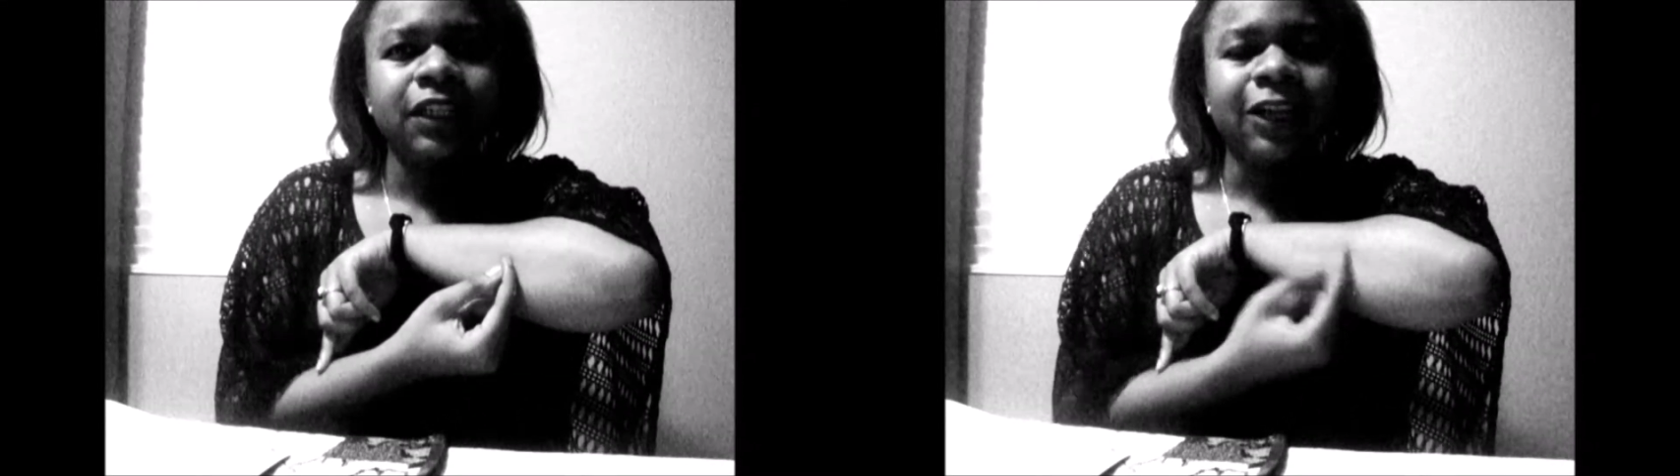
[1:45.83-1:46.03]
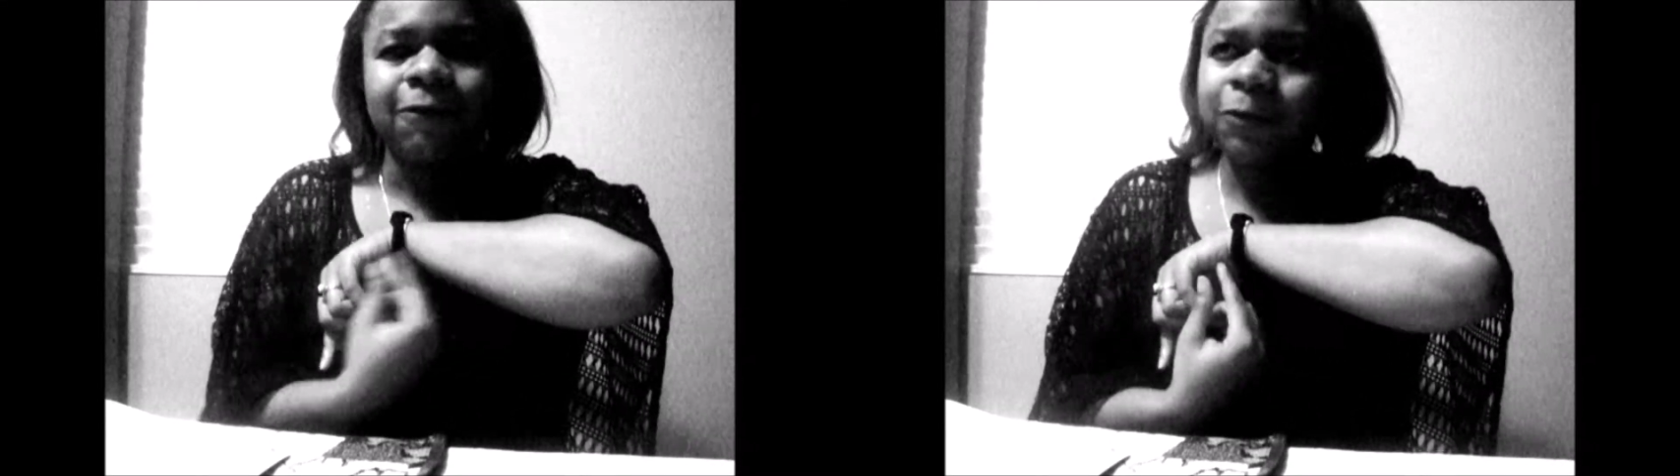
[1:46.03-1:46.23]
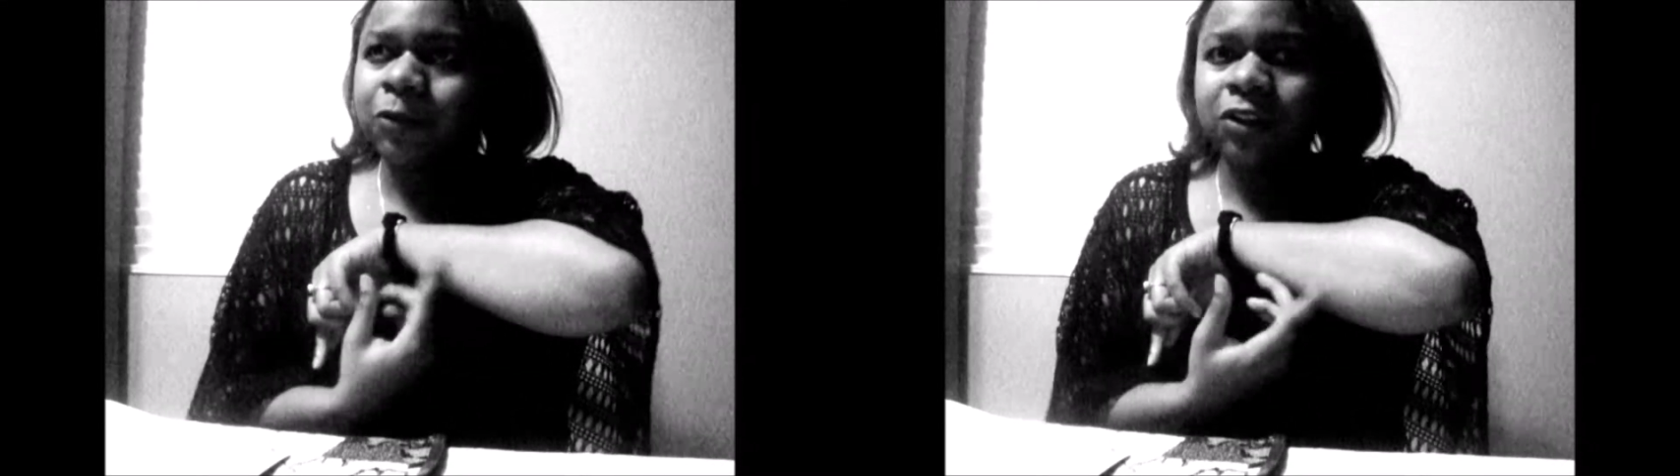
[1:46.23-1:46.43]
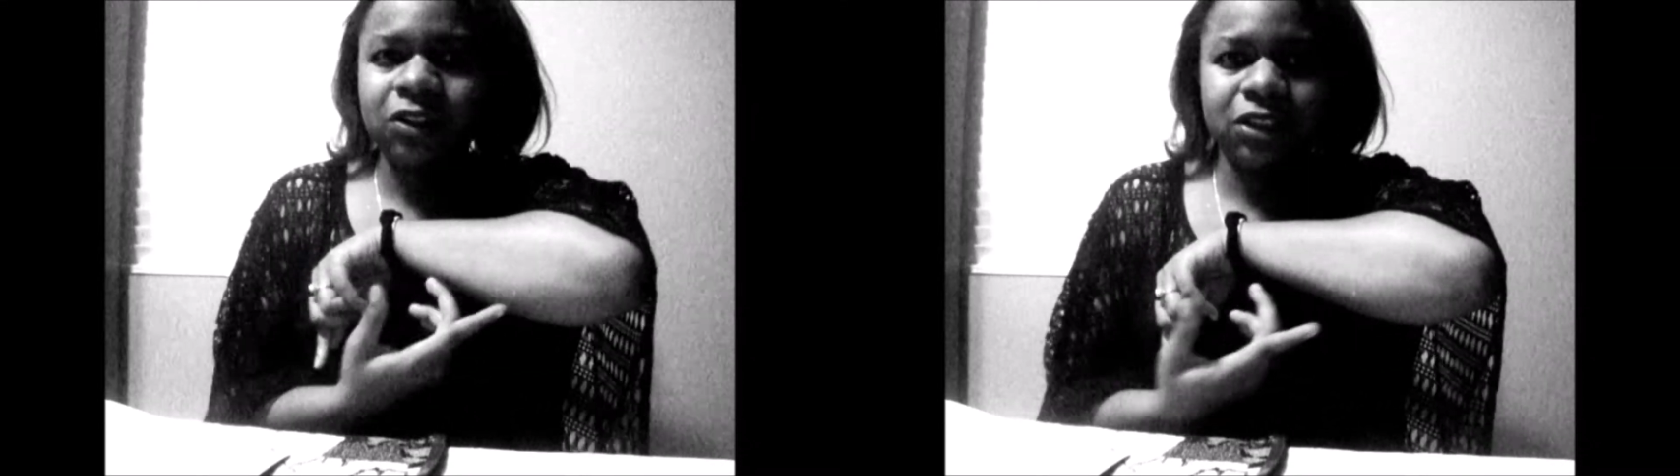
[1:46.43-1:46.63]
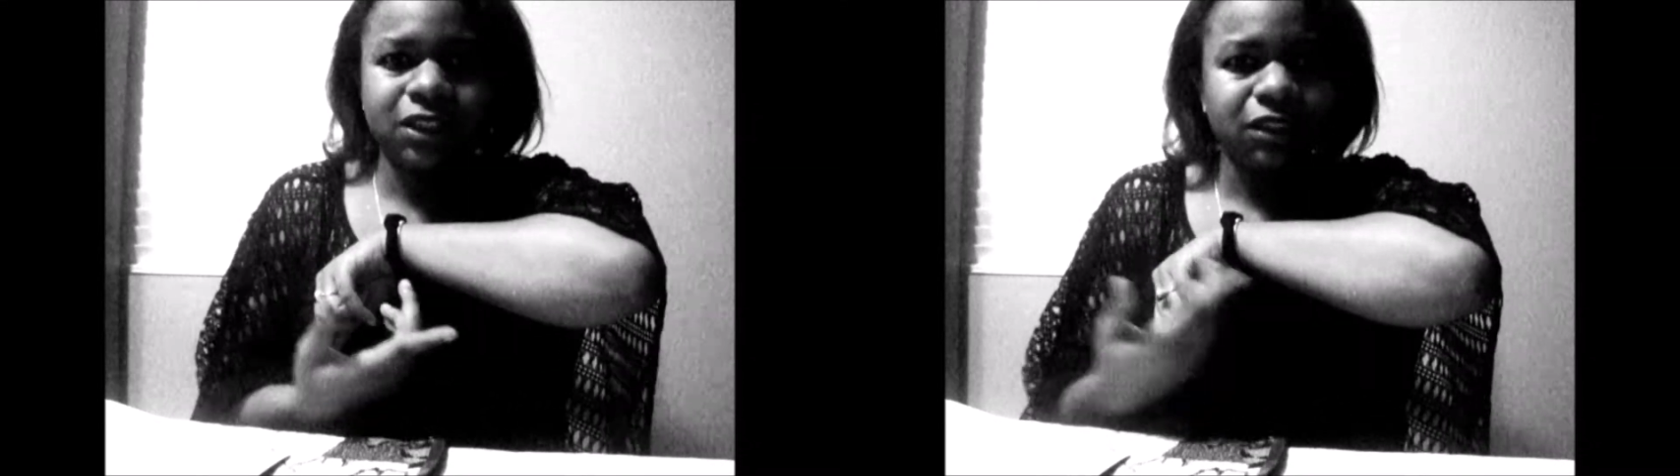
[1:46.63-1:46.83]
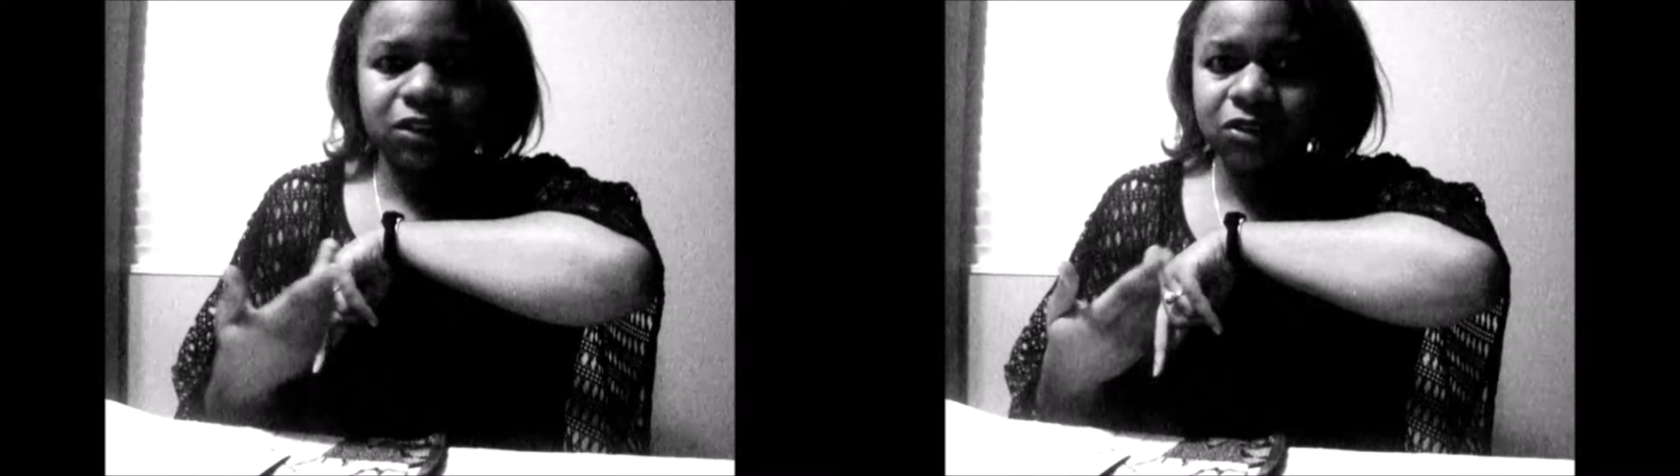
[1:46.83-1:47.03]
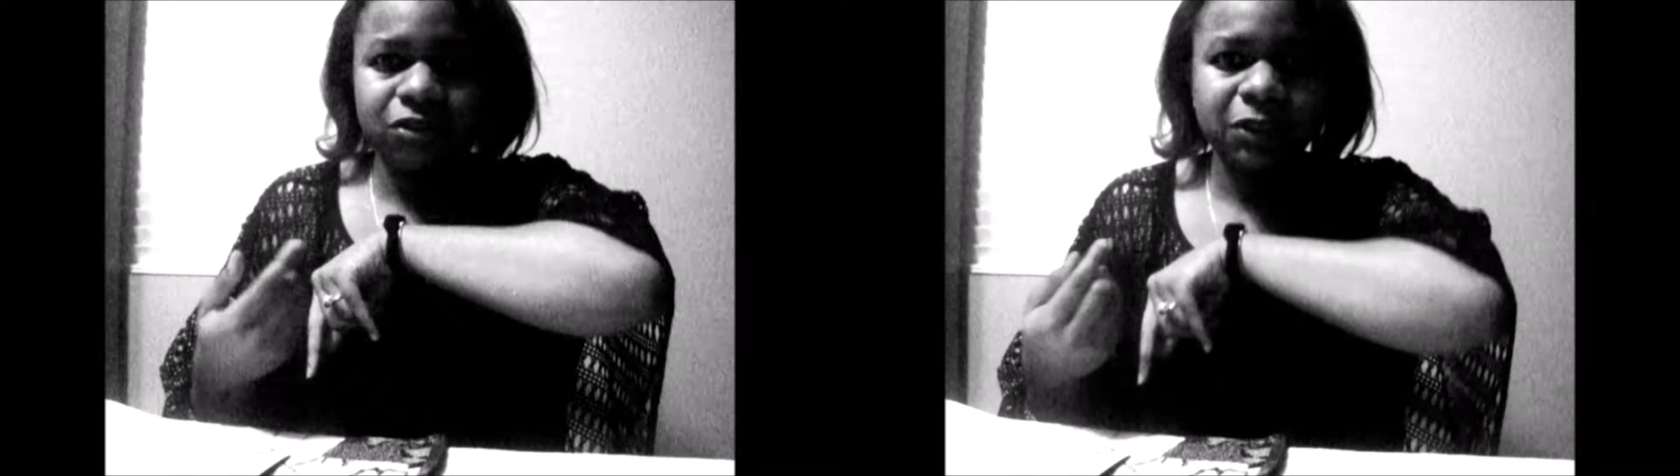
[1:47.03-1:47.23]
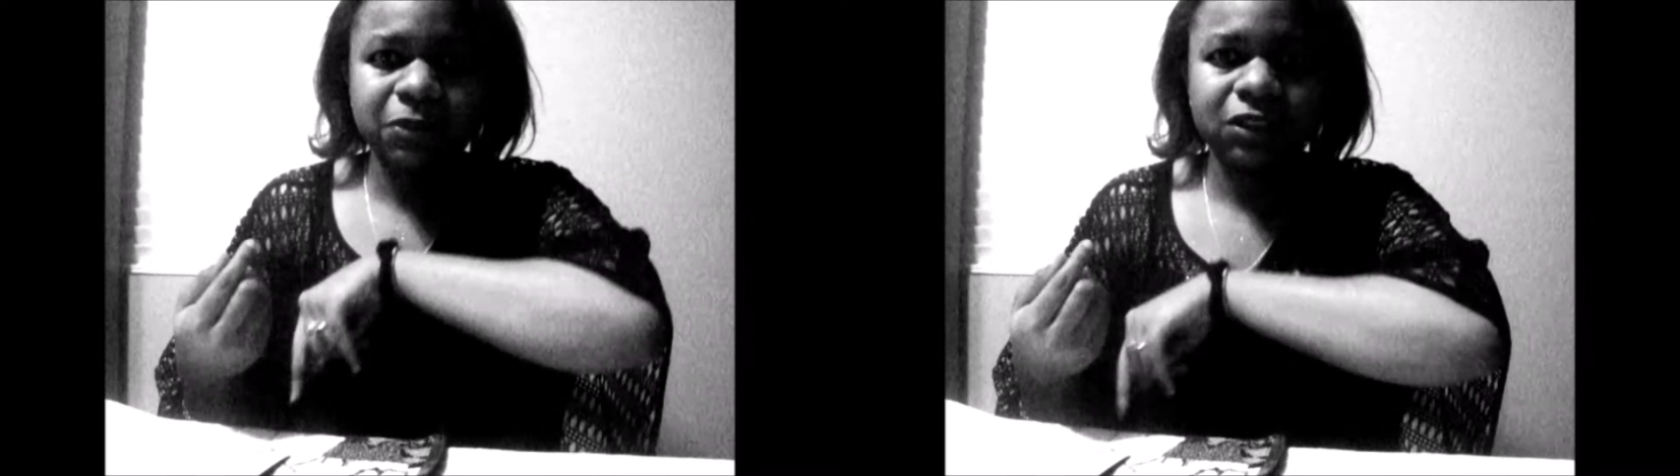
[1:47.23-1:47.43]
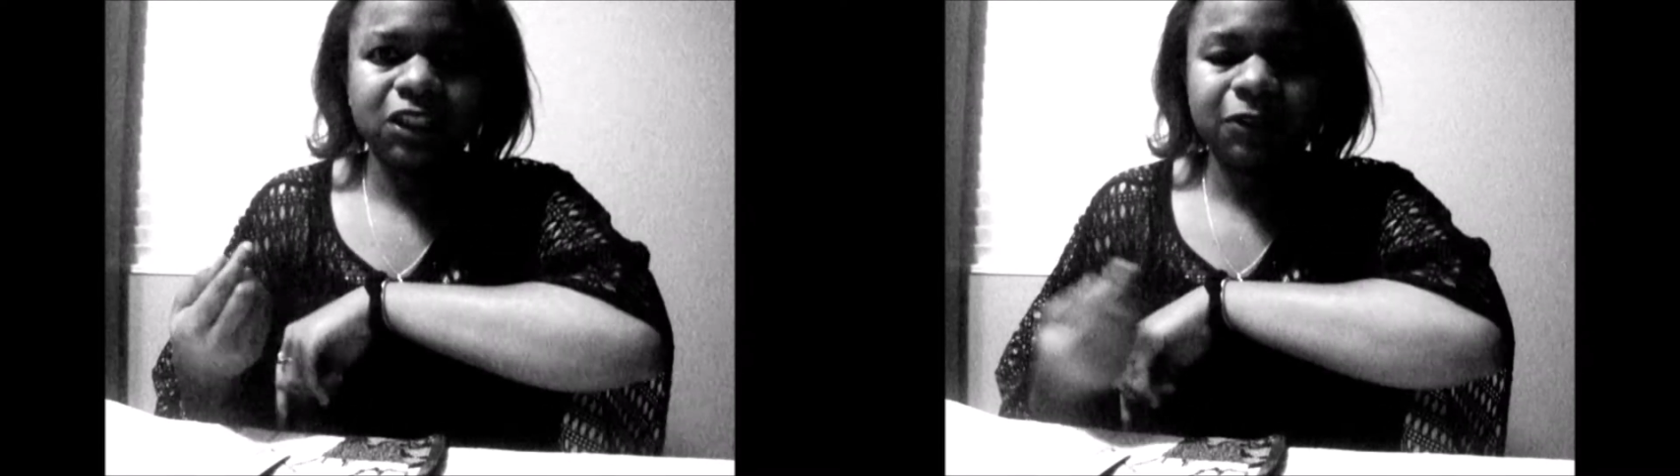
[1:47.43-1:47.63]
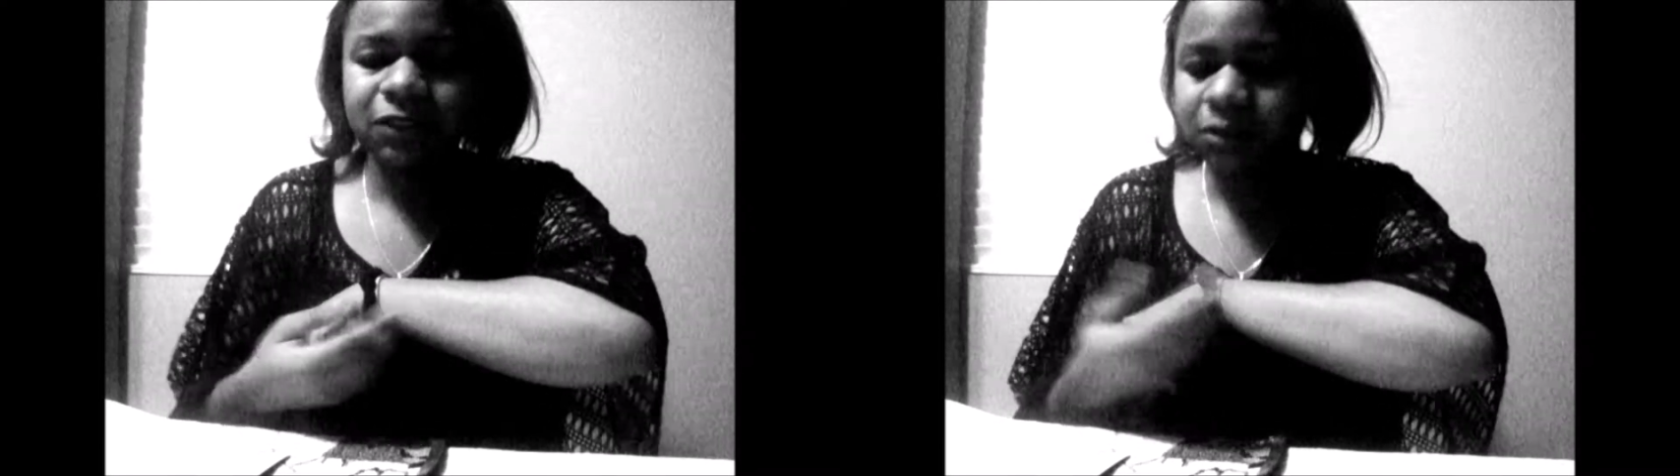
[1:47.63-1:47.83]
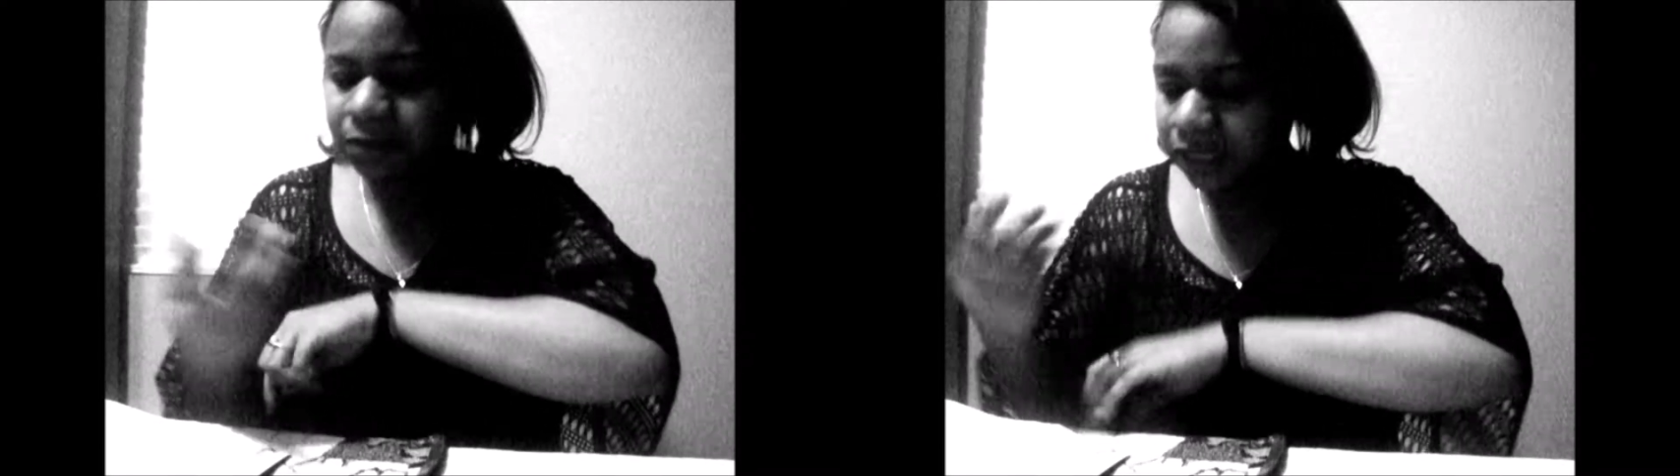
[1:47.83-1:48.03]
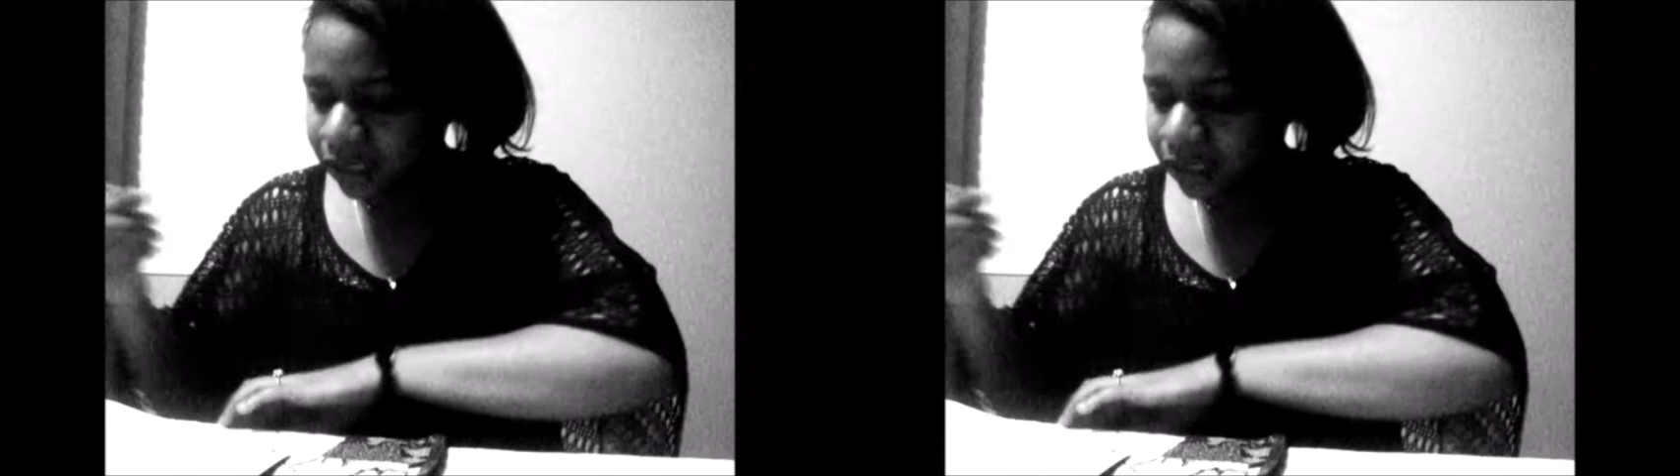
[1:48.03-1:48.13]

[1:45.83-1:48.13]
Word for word: If I'm wrong, you guys can correct me in the comments, but I